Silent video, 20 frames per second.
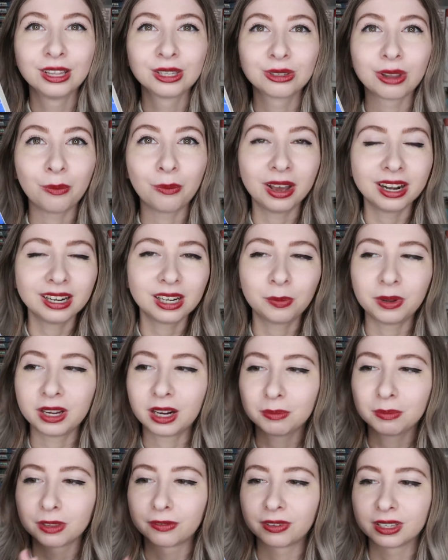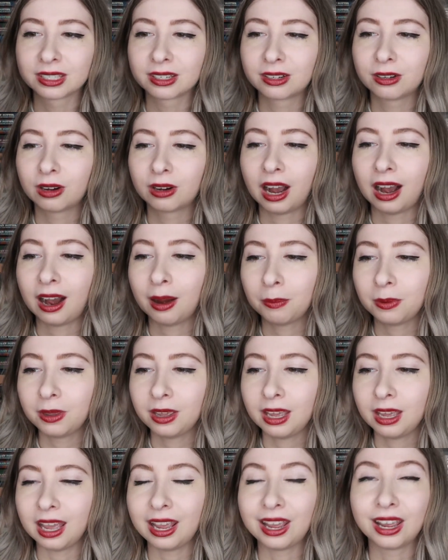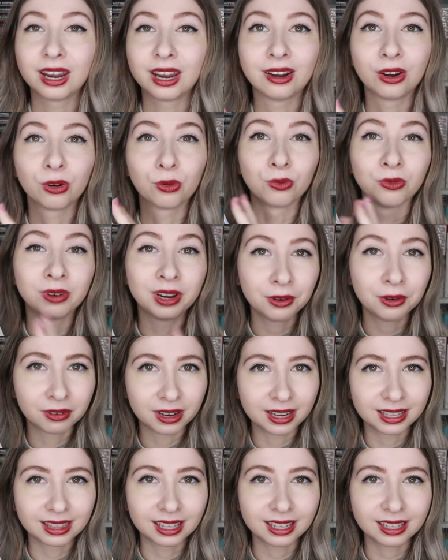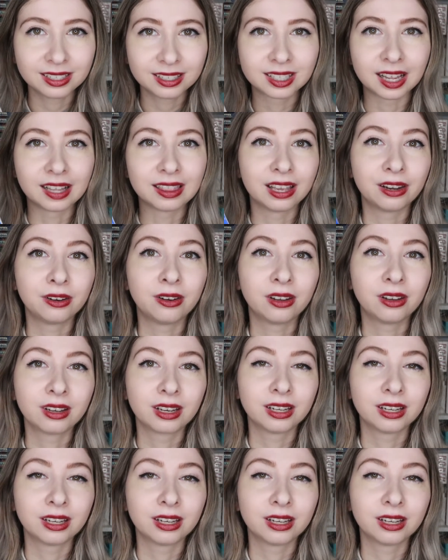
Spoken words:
So I wanted to pick up the physical copy and reread this and then